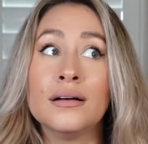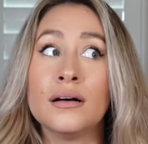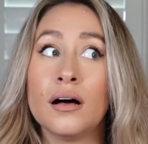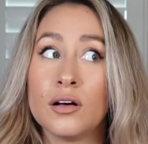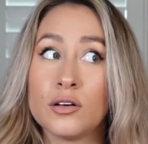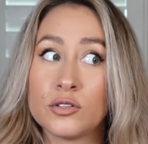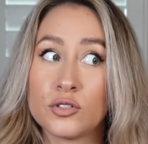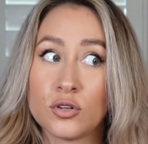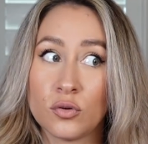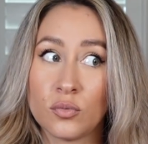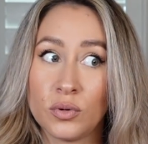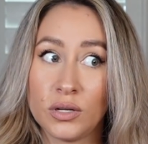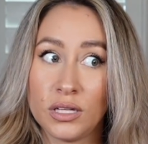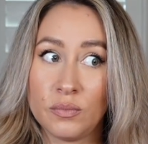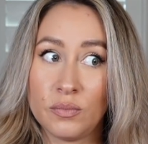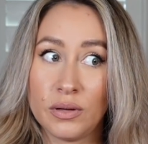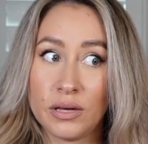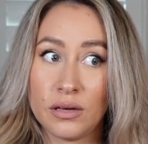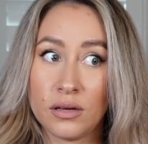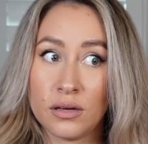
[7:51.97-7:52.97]
Also really
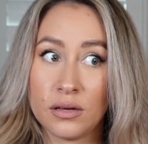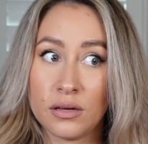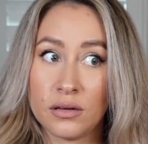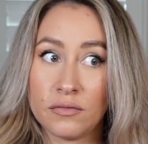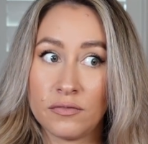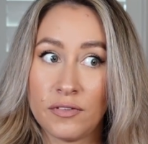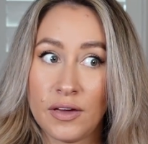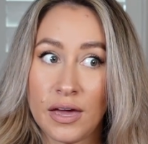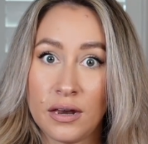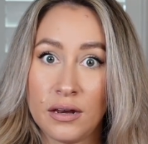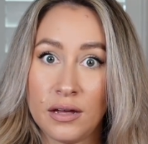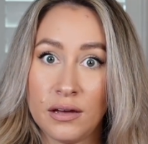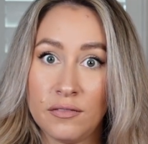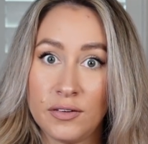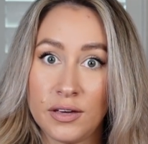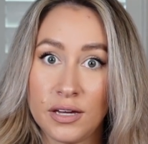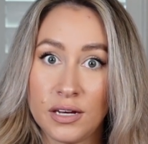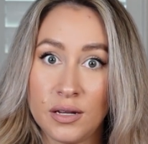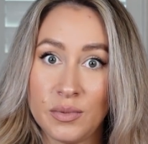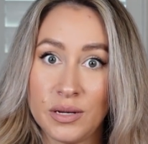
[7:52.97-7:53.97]
big fan of
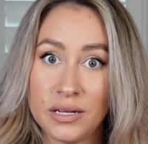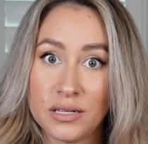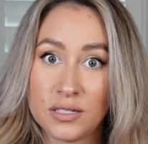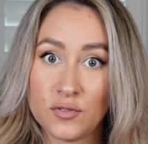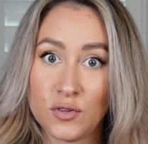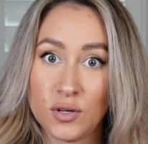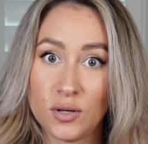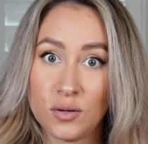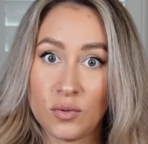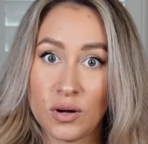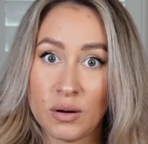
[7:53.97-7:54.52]
Vietnamese food.